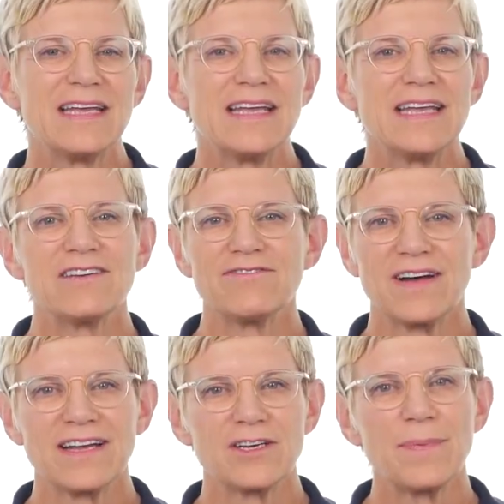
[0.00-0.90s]
He
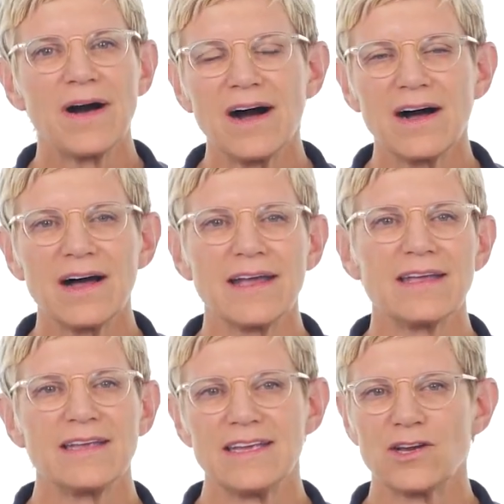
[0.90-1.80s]
defined
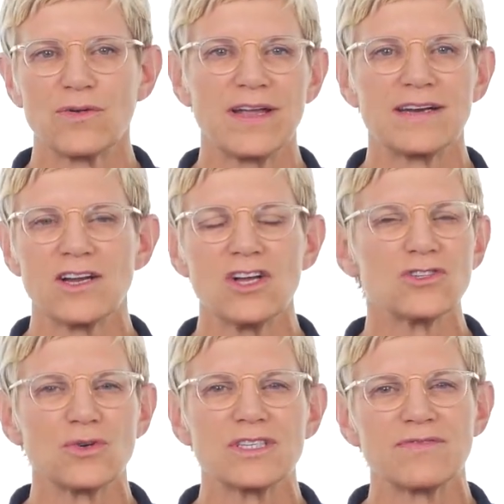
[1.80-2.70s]
pi, he created all
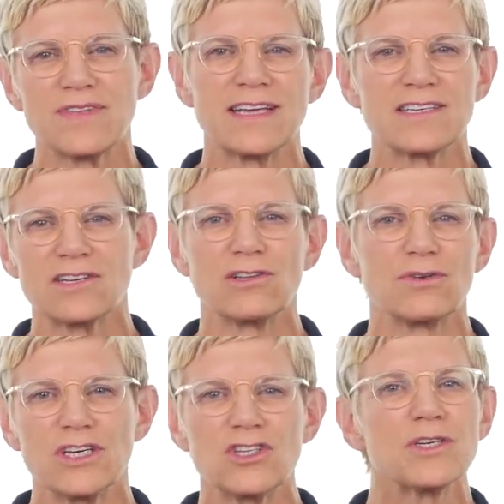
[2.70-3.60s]
sorts of things,
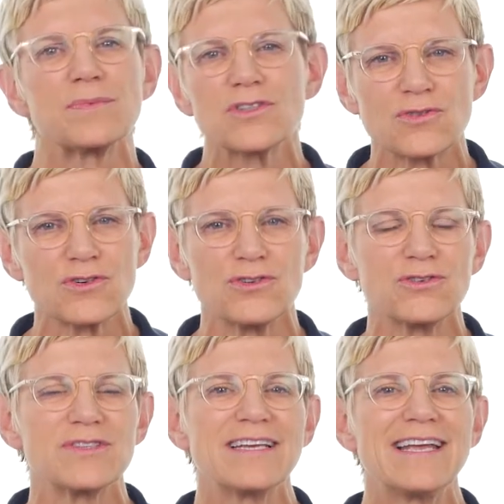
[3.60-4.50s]
including ship
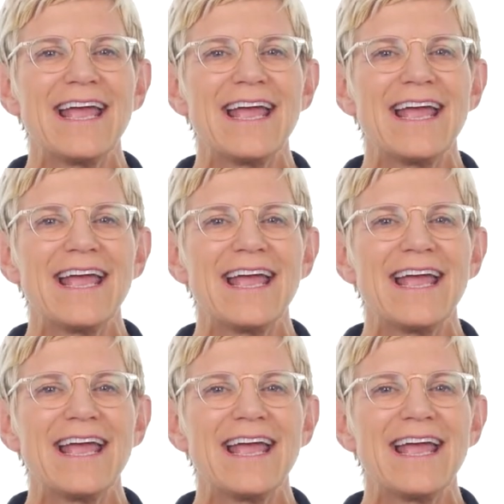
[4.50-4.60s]
screws,